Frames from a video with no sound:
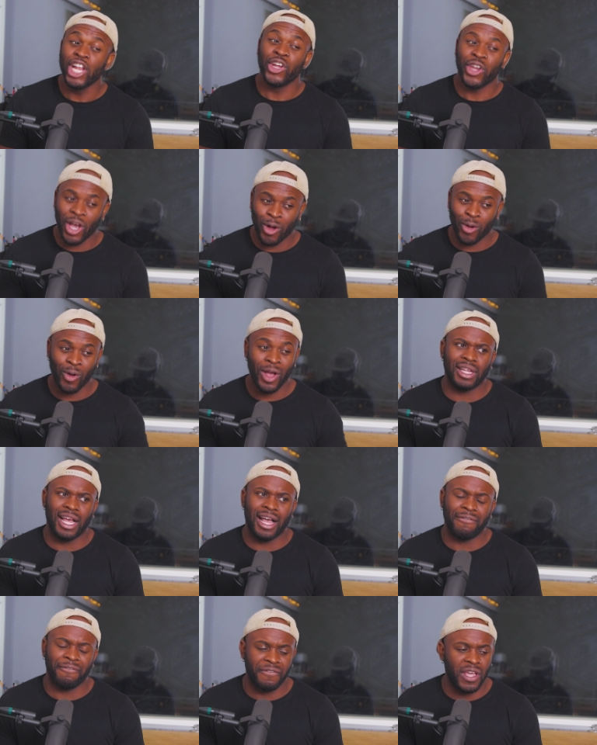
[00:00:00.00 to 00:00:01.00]
No,
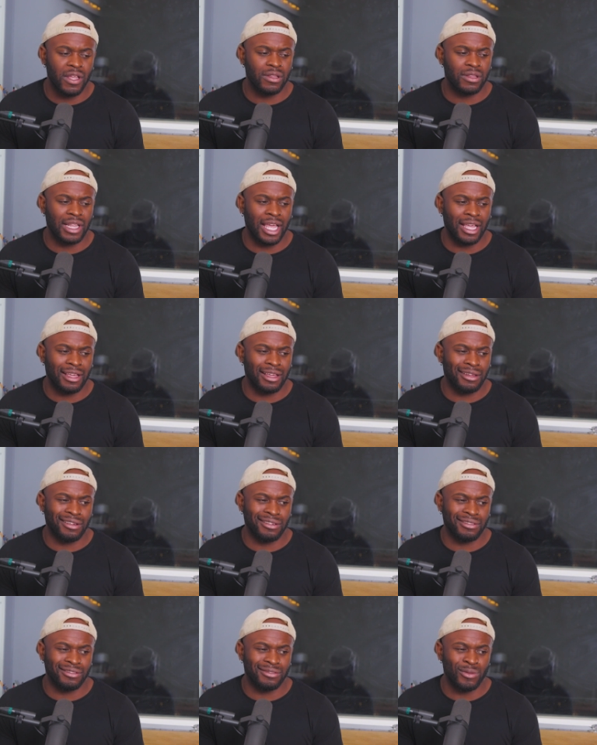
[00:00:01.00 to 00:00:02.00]
I felt like,
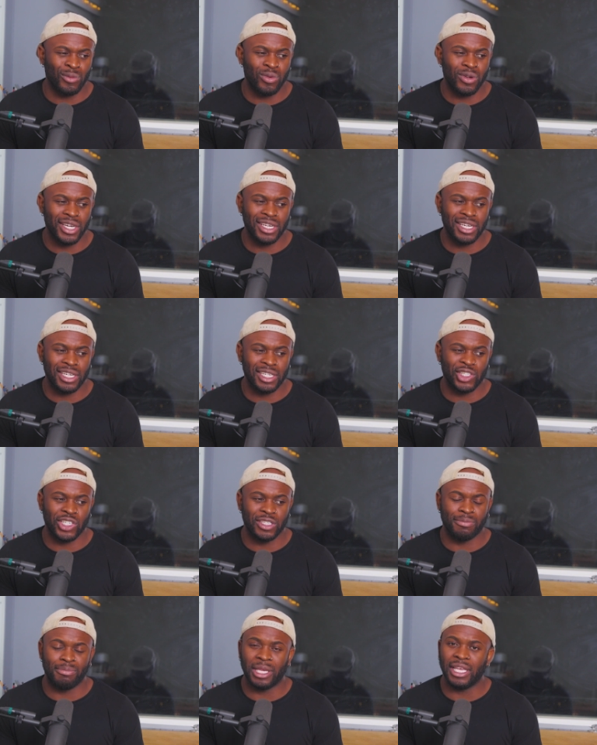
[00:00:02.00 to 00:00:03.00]
wouldn't it
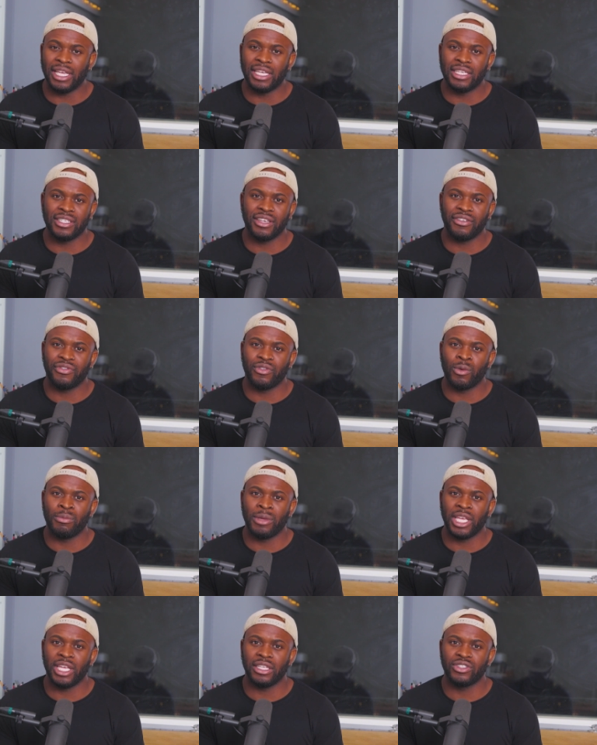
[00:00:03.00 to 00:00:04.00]
just be easier for
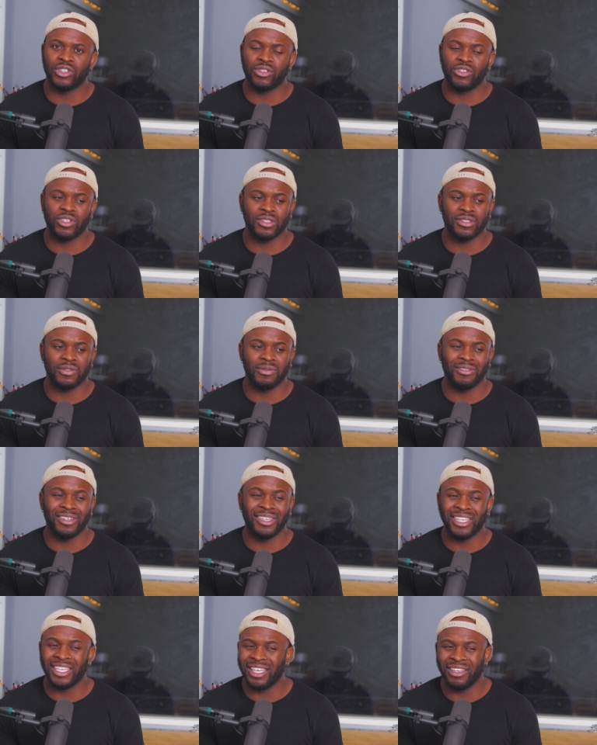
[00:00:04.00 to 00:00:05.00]
me to just
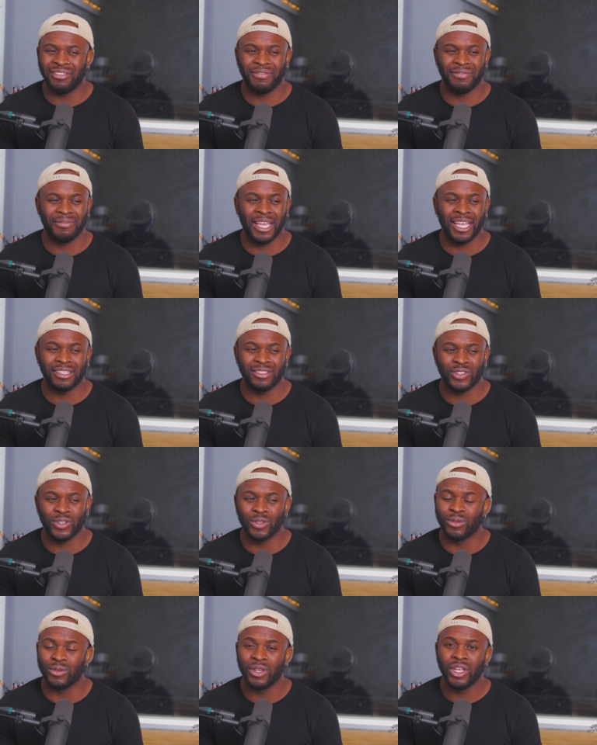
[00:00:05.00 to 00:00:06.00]
leave and
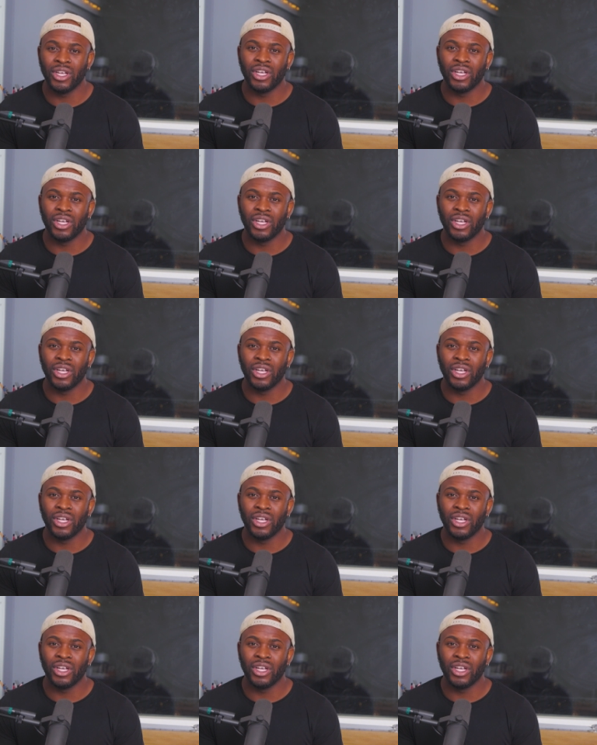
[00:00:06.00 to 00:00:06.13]
to